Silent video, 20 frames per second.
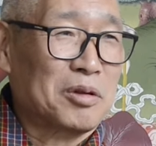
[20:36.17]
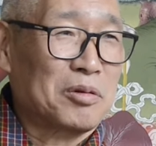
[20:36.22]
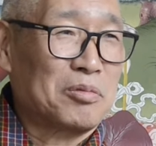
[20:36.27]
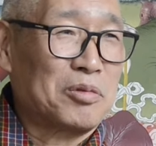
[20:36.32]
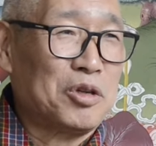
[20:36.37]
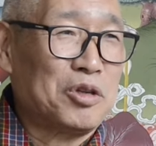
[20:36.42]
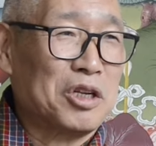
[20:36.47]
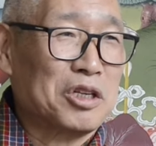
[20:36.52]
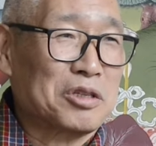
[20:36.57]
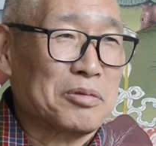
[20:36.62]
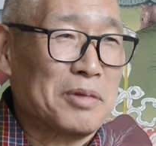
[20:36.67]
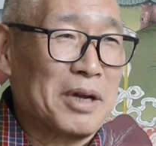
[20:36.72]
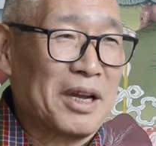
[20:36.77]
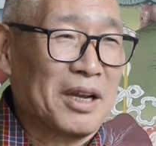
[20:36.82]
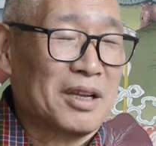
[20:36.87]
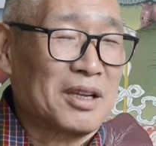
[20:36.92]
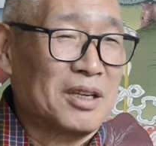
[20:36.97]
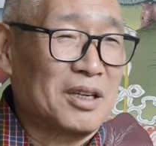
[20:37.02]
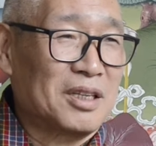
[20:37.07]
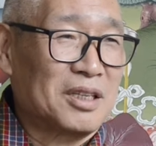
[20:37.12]
few years back.
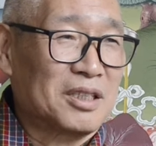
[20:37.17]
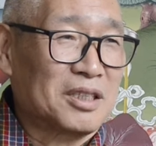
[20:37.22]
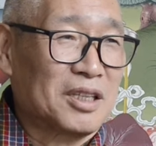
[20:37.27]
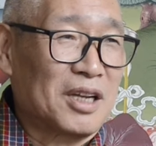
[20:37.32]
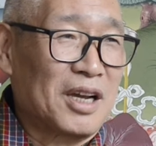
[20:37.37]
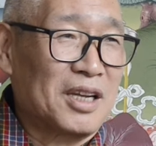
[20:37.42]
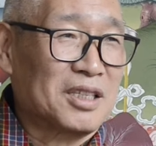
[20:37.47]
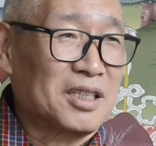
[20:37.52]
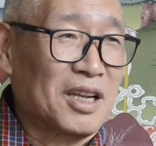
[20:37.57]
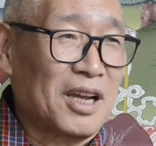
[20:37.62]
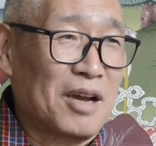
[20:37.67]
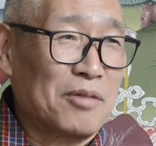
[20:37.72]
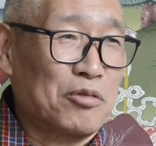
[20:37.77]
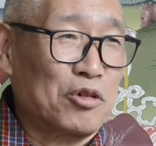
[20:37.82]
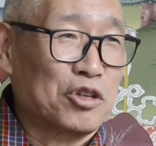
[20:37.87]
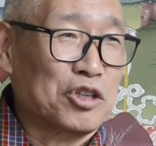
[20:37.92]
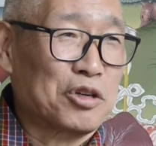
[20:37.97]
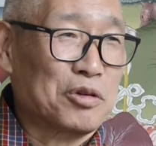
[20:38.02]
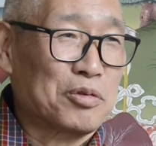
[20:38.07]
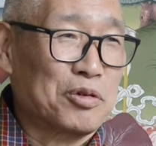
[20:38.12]
So I said, I
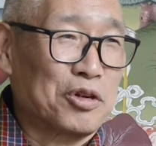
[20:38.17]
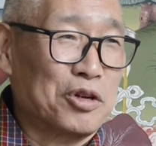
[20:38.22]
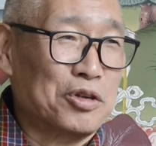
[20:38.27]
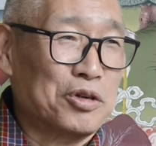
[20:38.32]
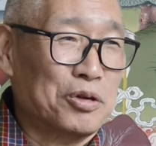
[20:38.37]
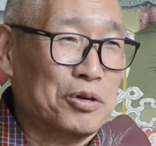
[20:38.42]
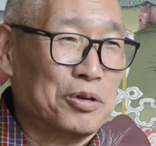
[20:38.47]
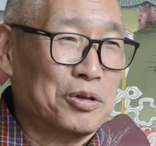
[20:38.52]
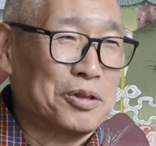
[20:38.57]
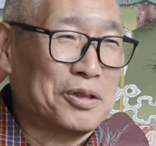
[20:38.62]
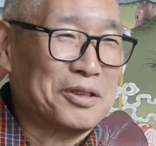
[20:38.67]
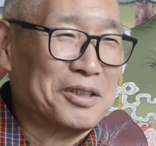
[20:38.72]
bought it for you.